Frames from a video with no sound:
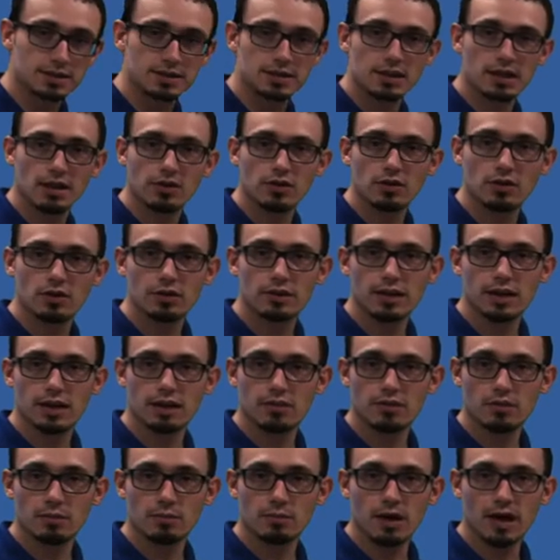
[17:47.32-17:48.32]
other down at the
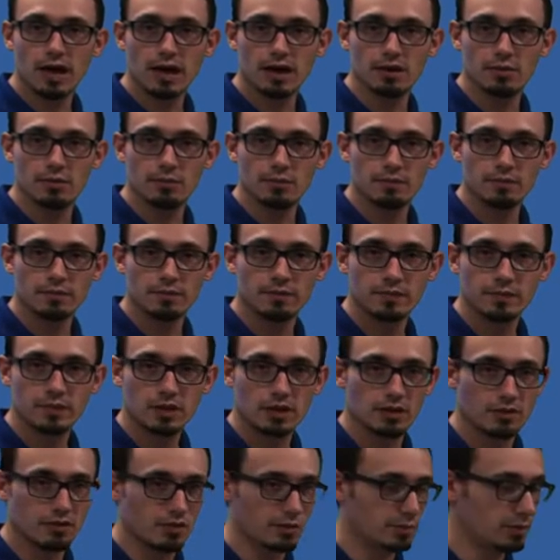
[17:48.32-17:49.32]
bottom
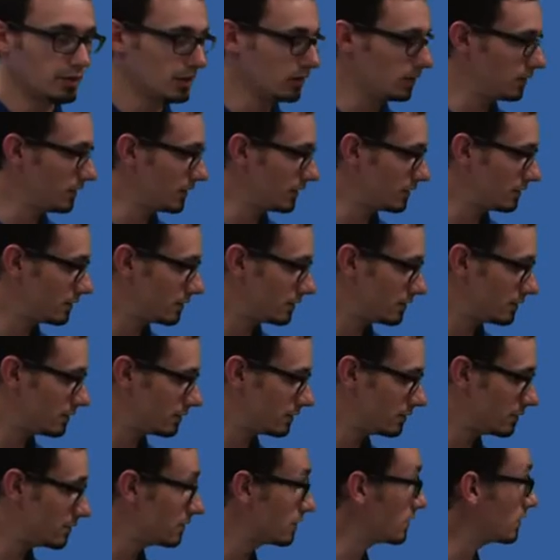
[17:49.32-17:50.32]
of the building.
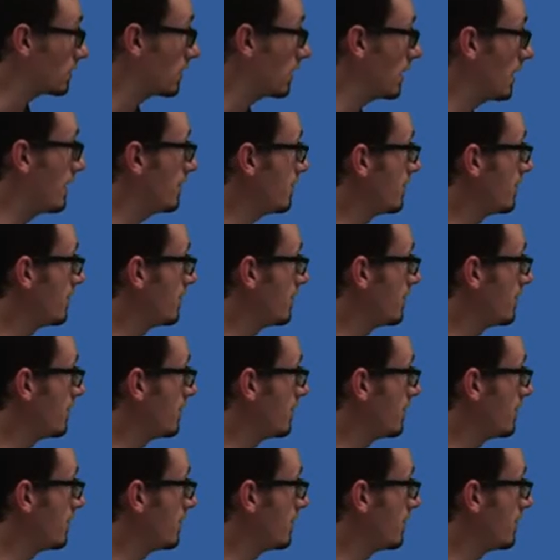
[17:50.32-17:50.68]
Okay.